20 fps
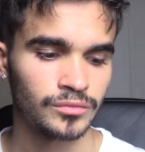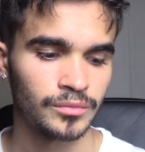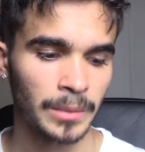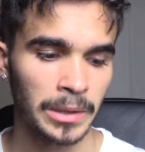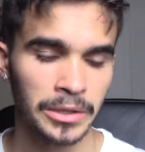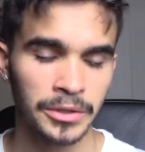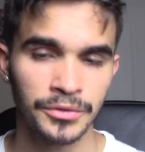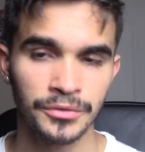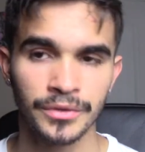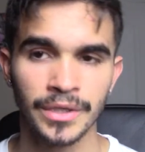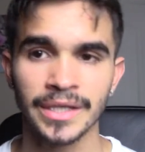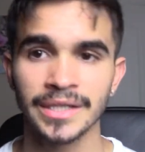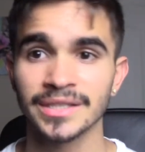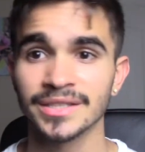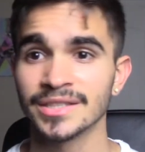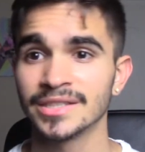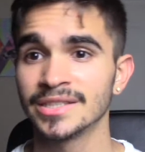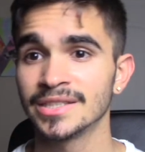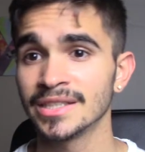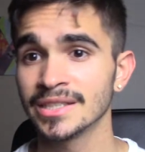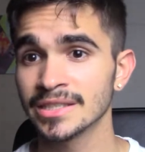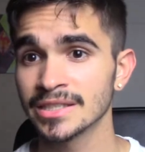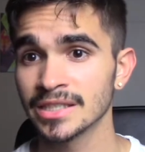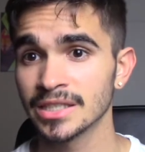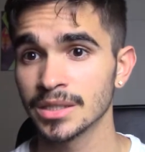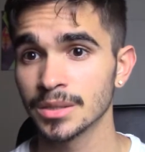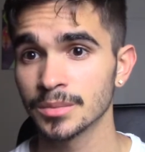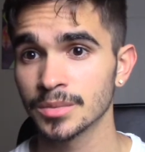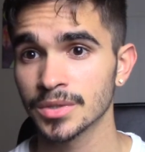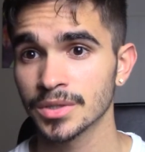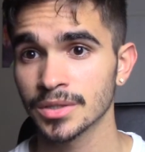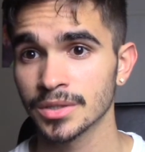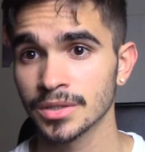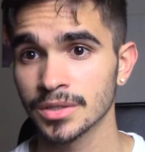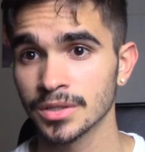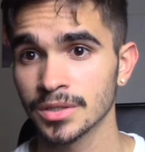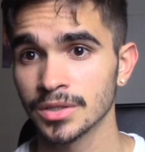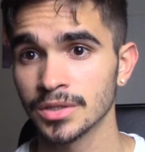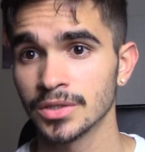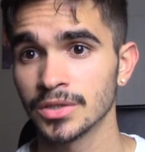create the systems,
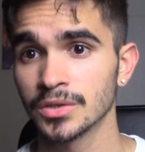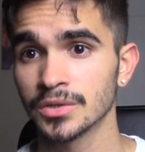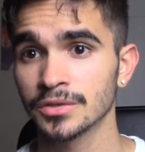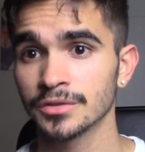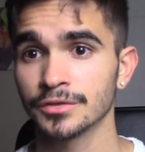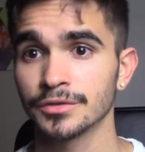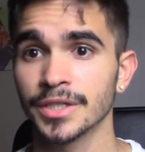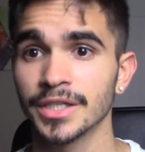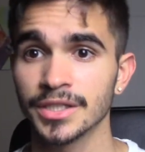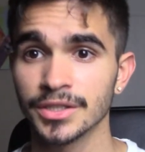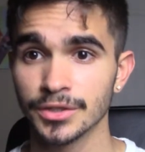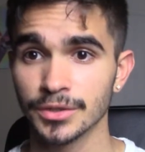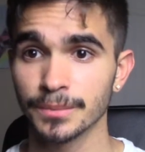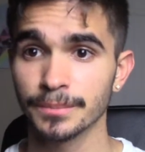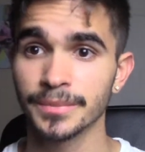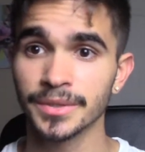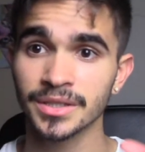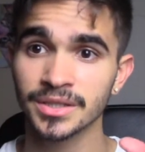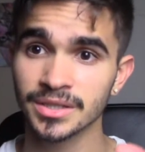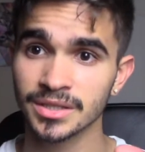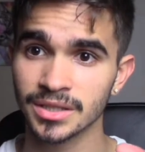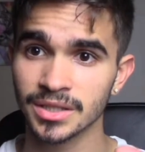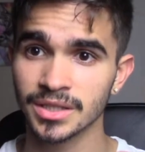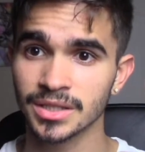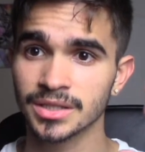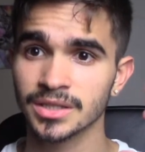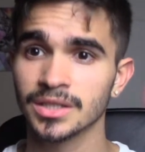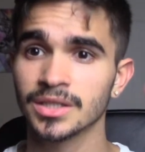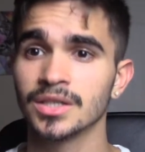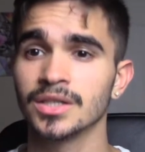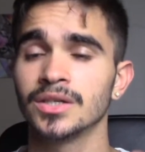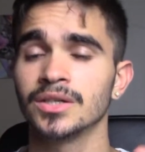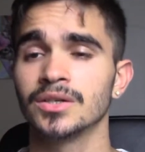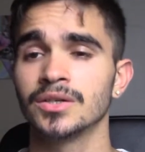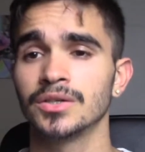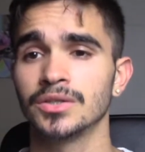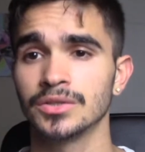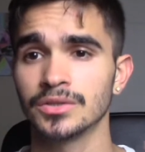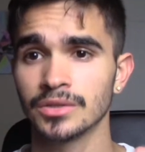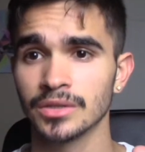you know, create your business
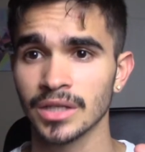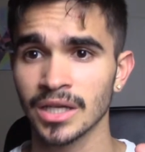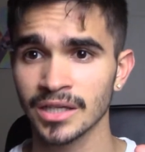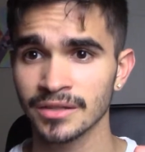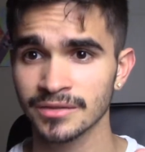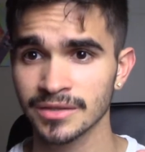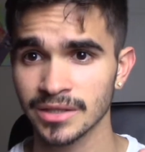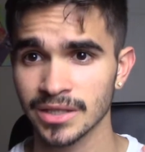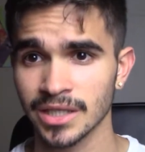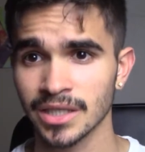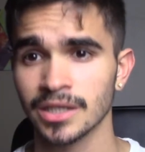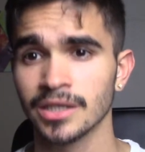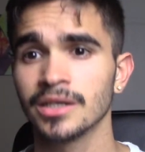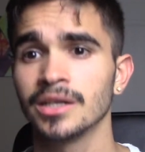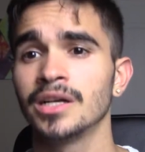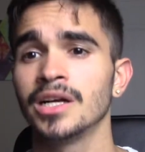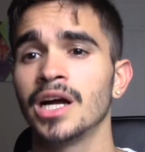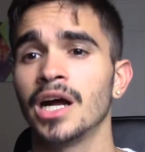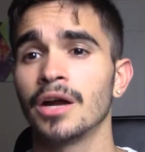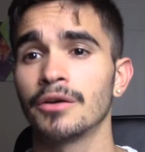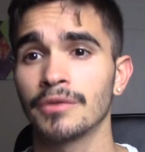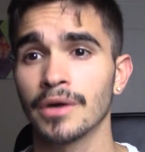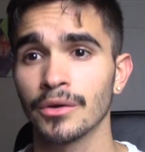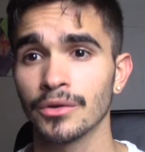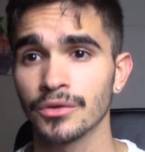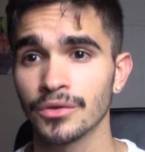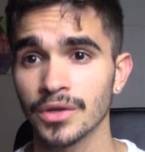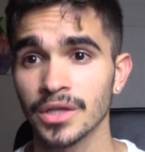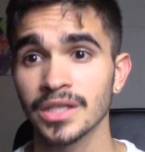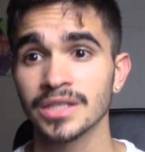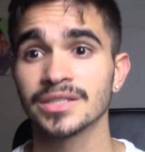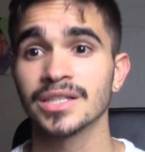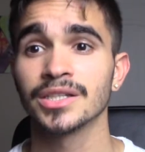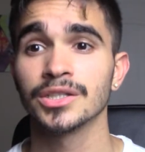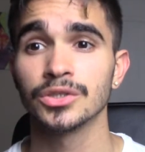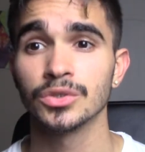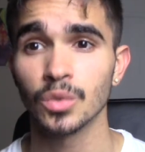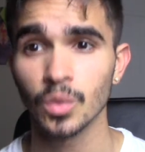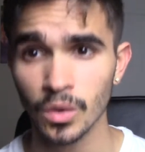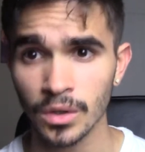or your lifestyle around the things that
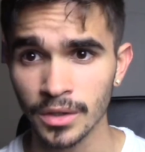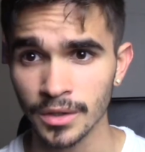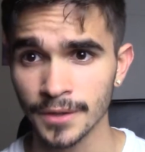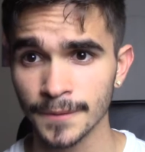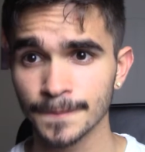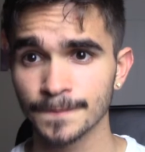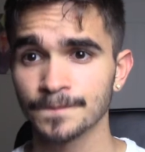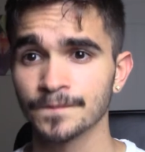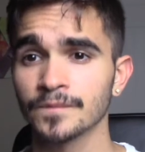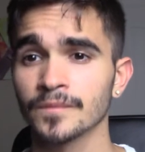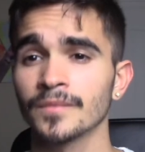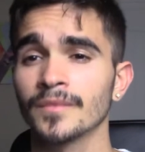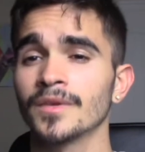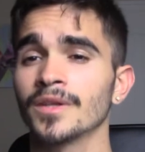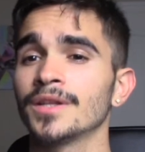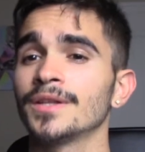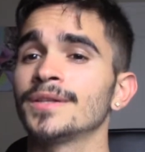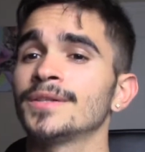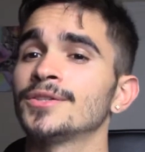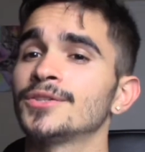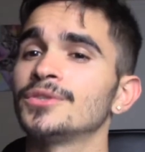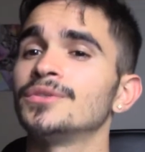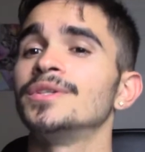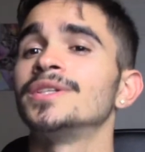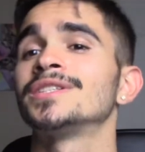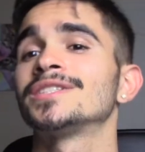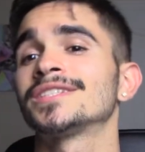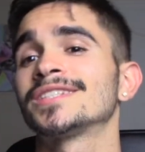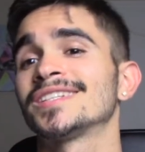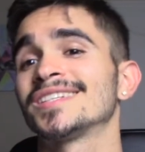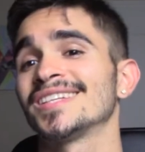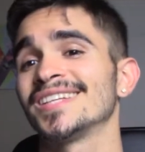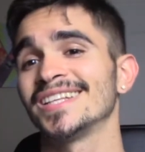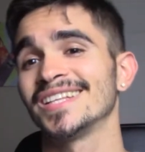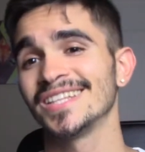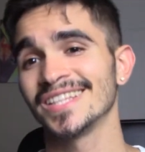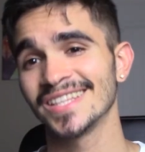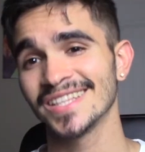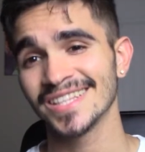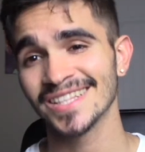you want. So it's
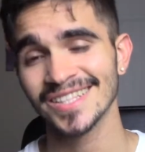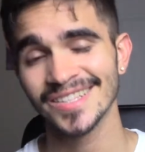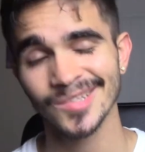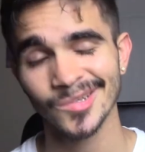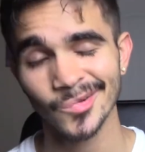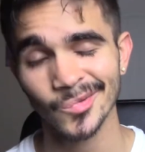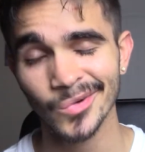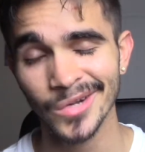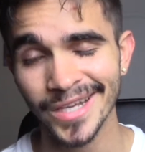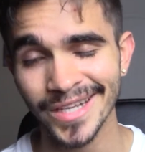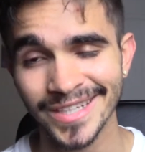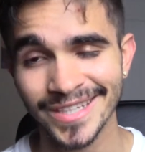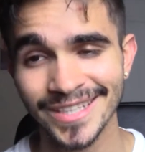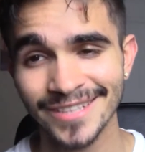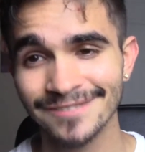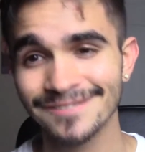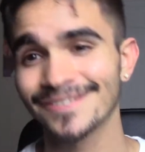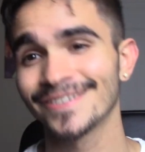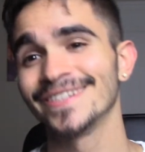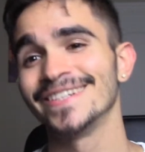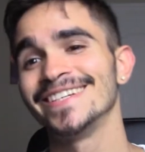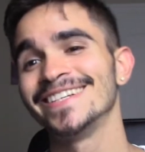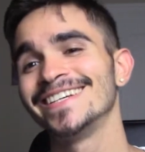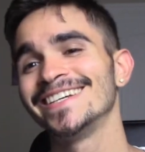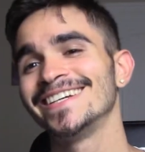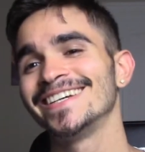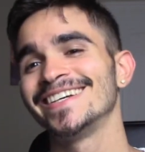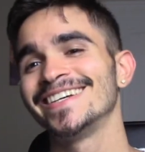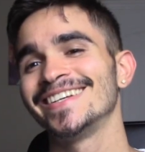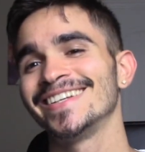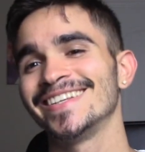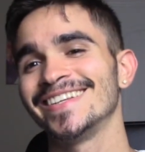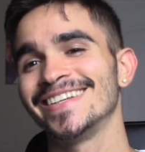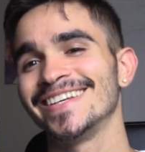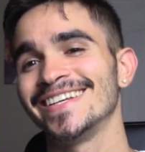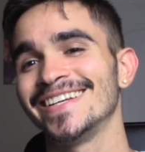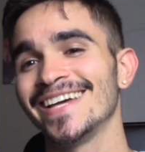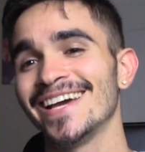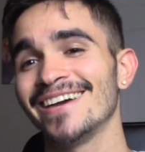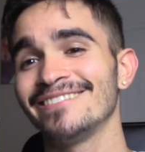way different
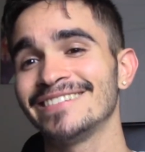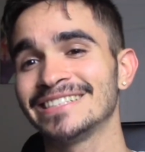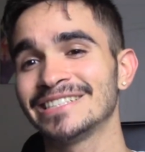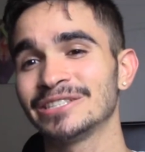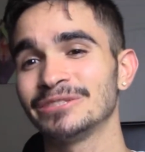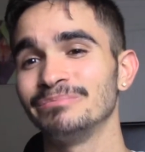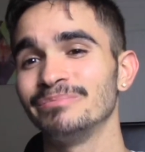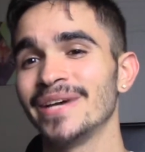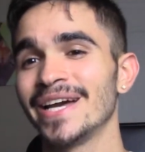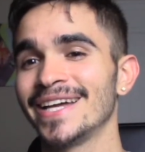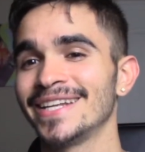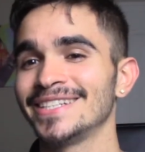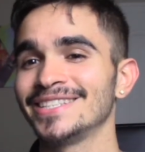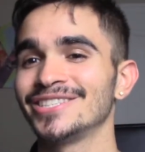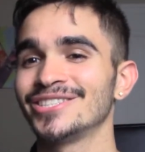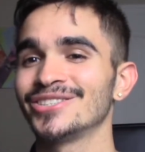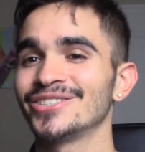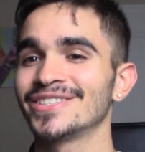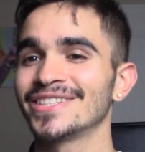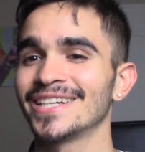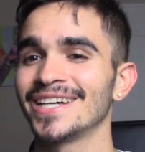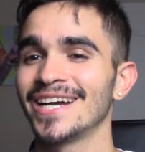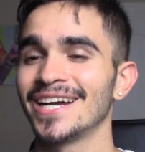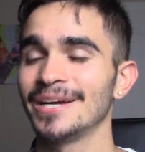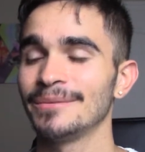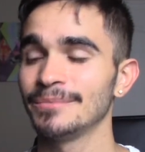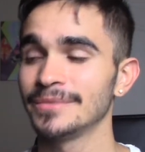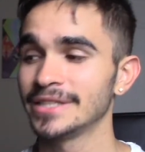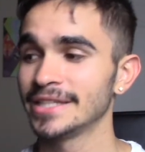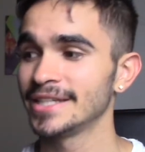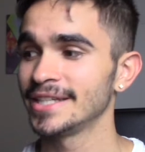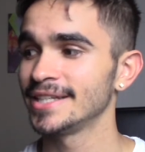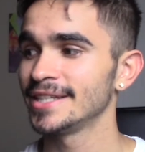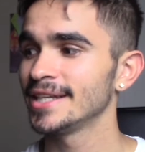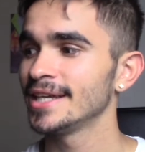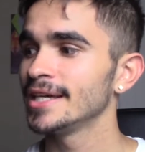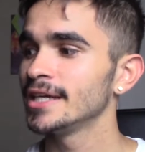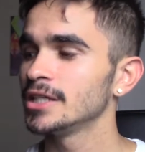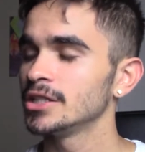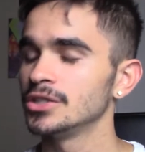than having to manage your time, than,
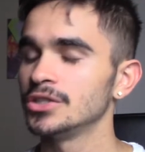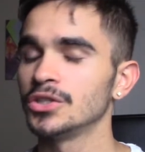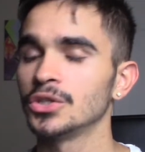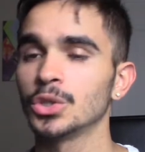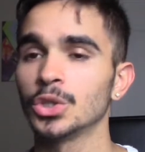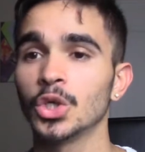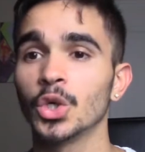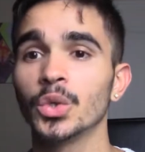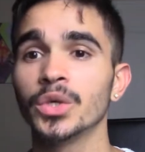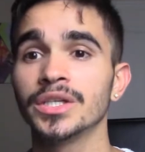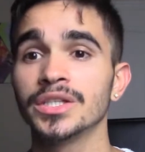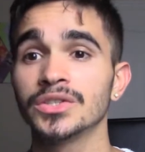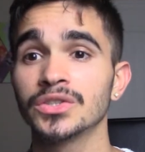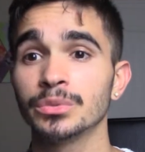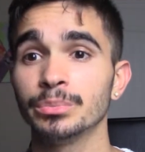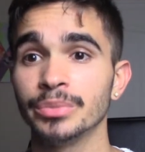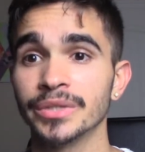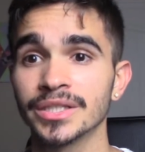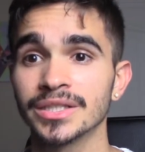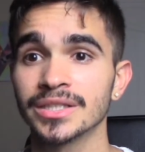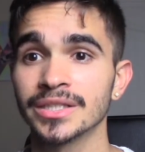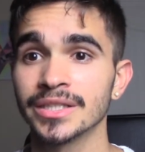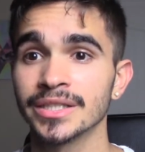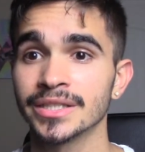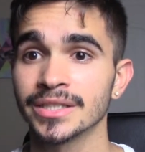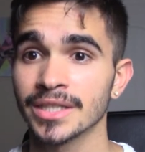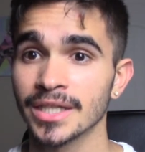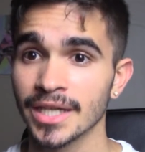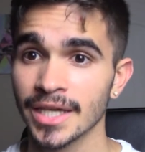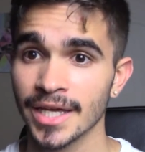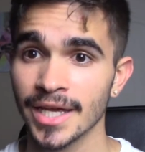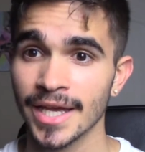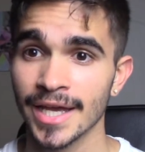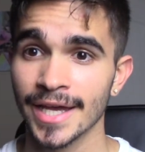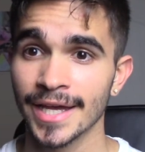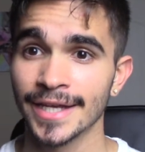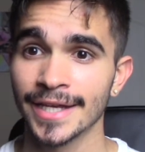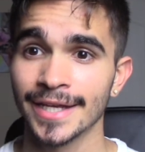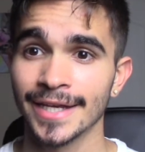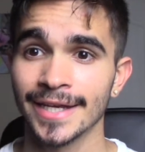you know, going into business
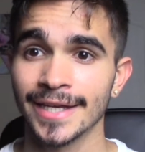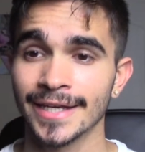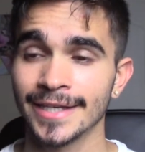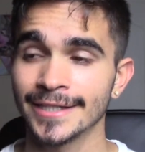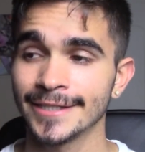and